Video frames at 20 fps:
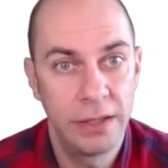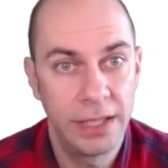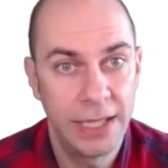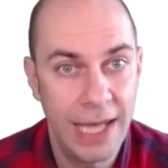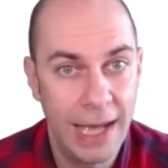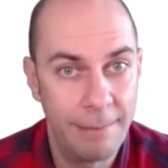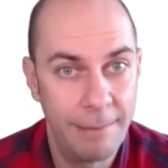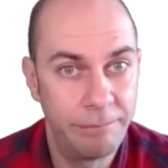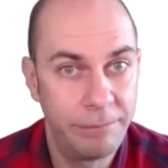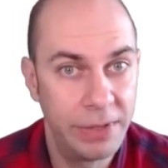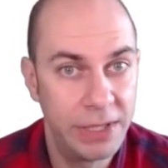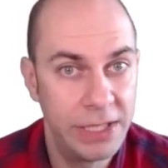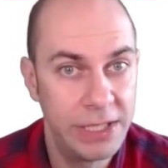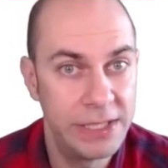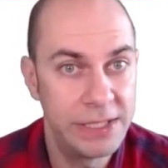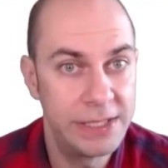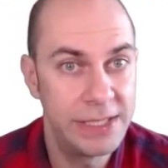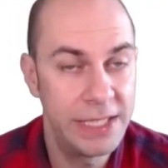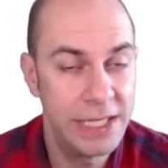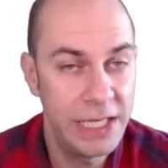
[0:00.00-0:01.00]

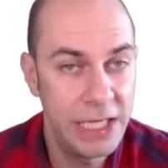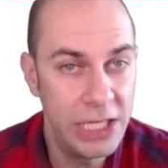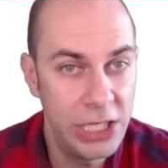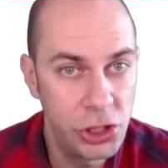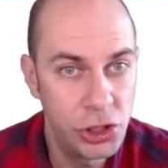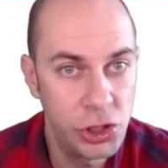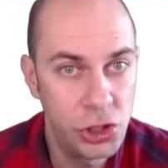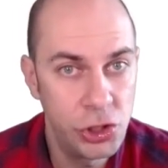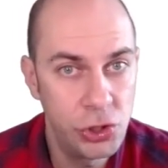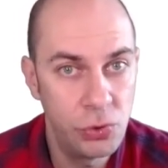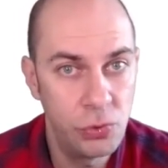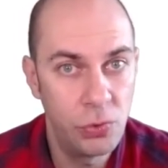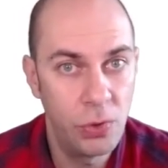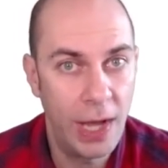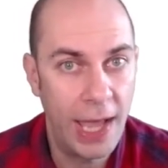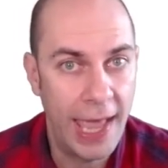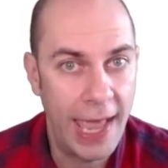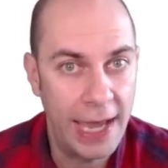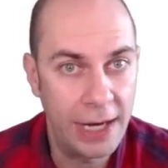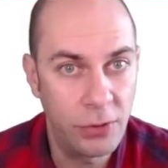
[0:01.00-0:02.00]
companies issue
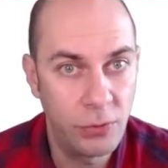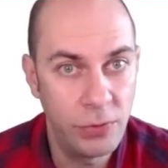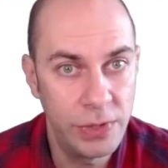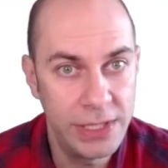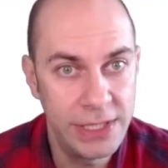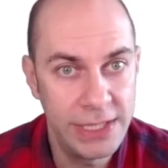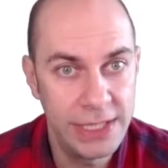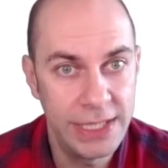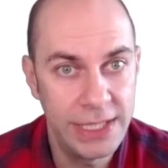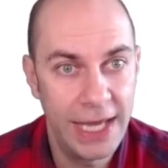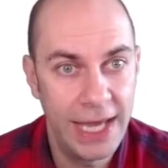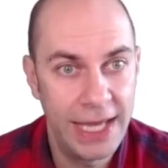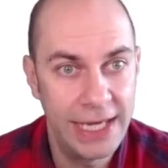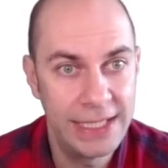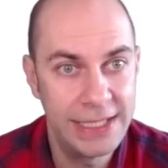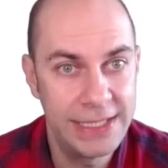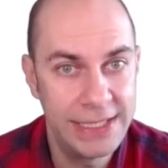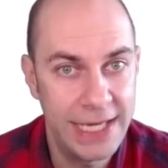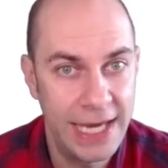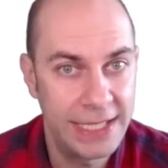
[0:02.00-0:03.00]
equity
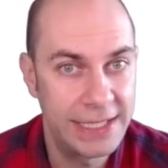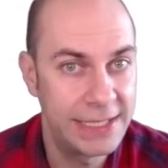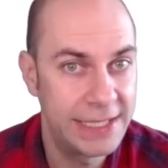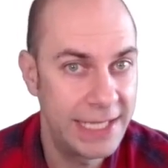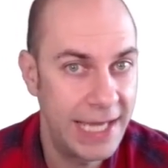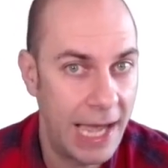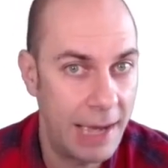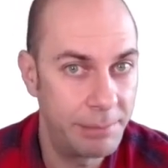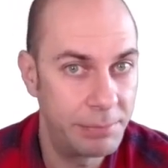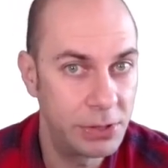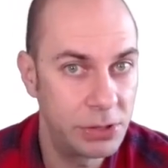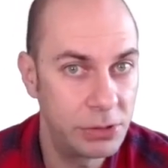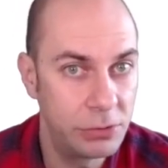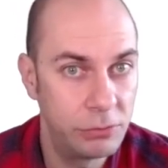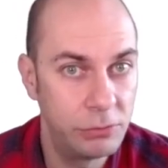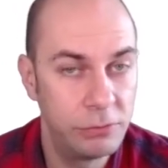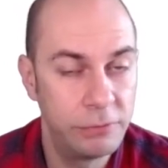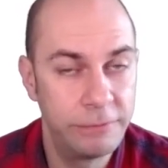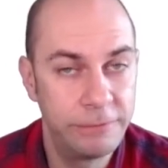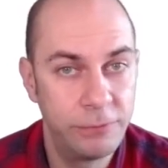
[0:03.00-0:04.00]
and debt
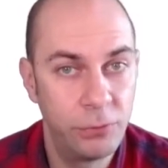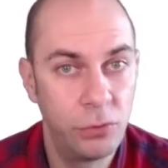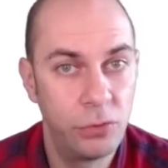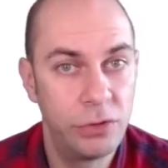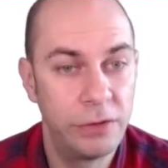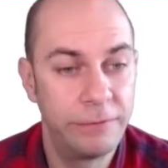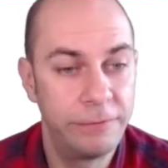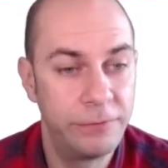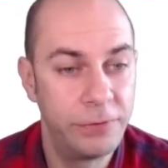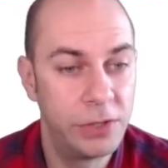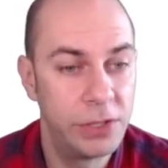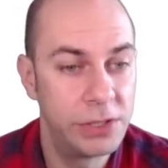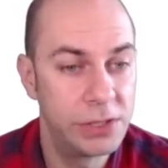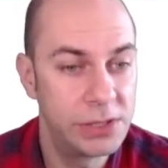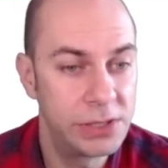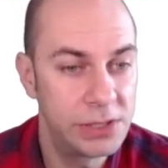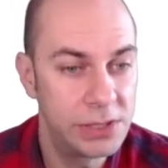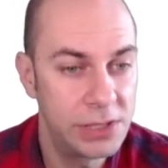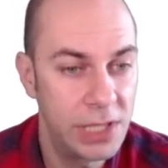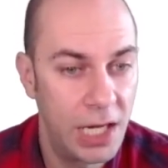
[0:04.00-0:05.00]
capital for the
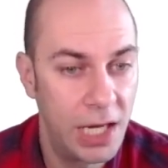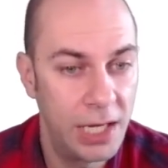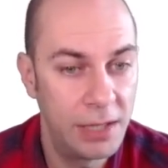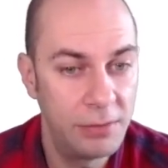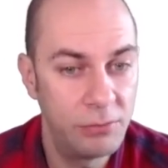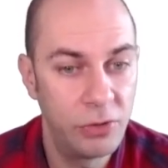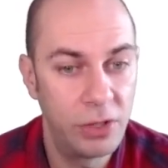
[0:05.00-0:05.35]
first time,